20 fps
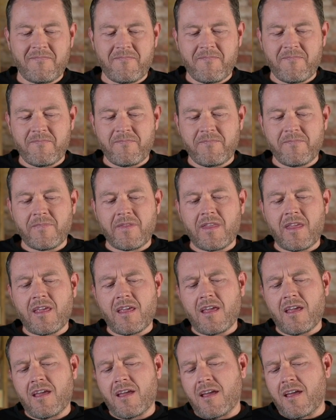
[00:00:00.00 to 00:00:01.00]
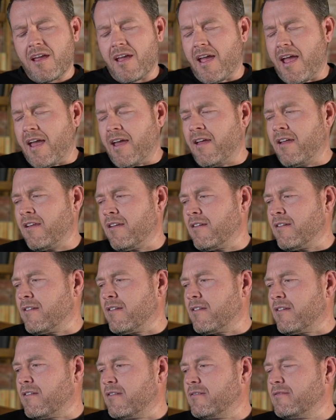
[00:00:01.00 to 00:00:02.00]
So and
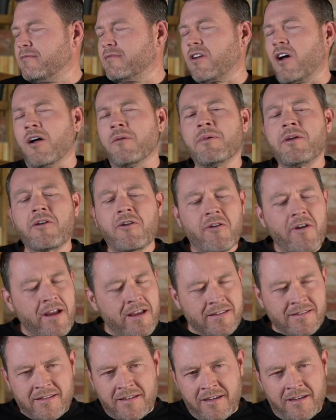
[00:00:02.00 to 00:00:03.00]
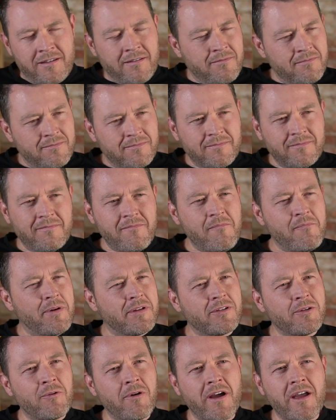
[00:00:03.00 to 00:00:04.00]
call me crazy. Yeah.
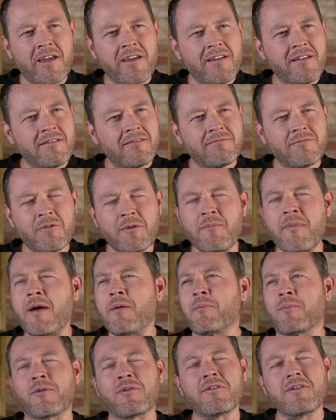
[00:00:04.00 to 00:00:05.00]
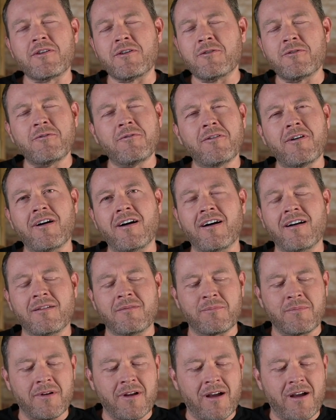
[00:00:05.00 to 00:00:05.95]
But do I remember you on